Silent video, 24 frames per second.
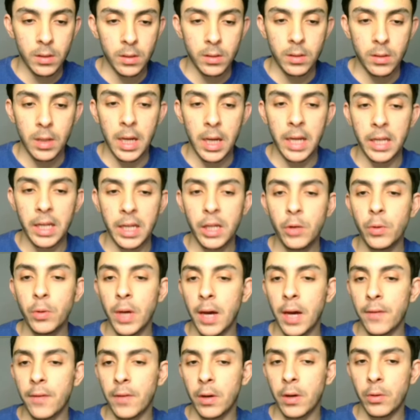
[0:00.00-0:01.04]
And here we
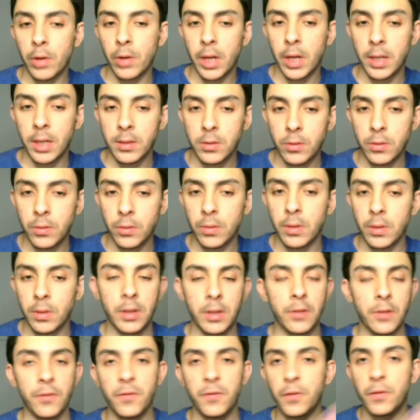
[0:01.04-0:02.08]
have our answer in
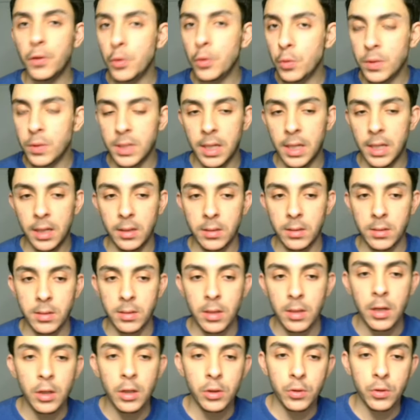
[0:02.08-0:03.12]
few seconds.
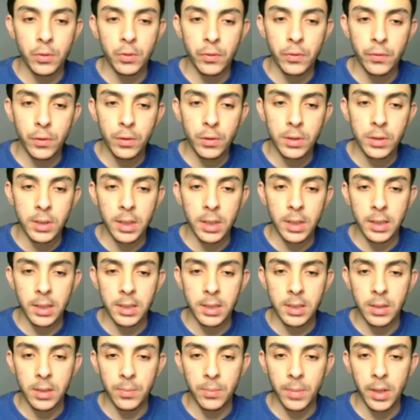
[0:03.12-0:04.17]
To reverse a list
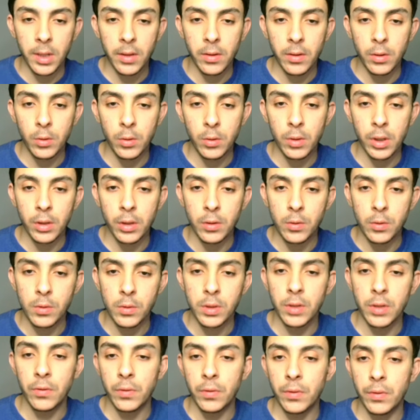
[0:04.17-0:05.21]
in Python, you can use
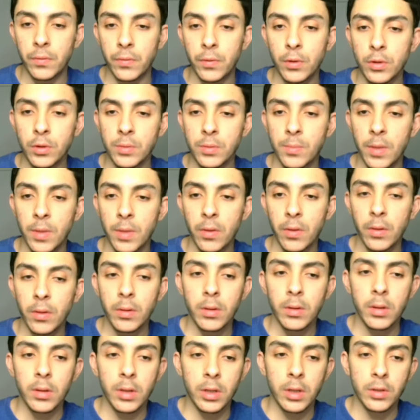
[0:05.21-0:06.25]
reverse method.
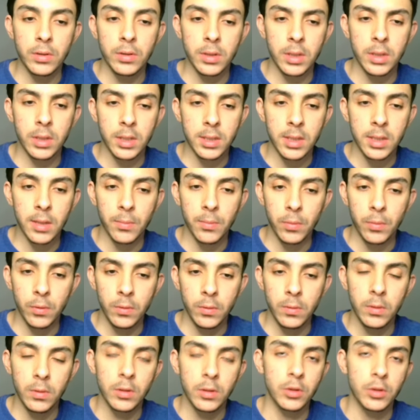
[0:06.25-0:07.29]
Here's an example.
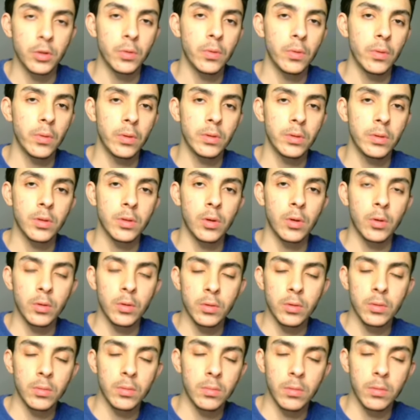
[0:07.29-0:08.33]
So there's
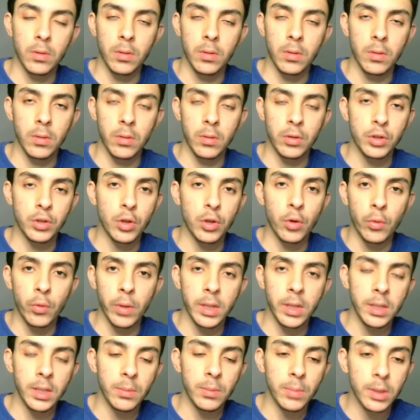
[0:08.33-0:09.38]

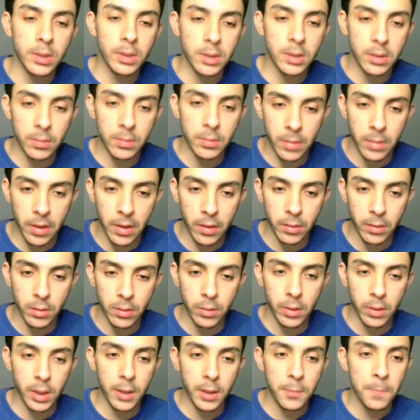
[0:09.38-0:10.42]
already a built-in method,
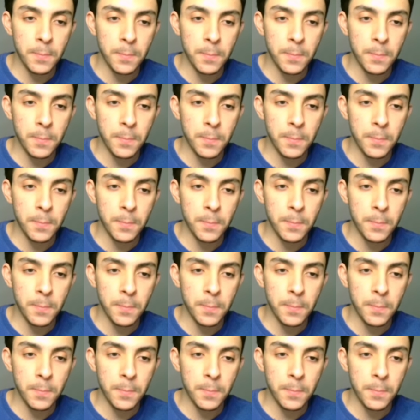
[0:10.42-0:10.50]
okay?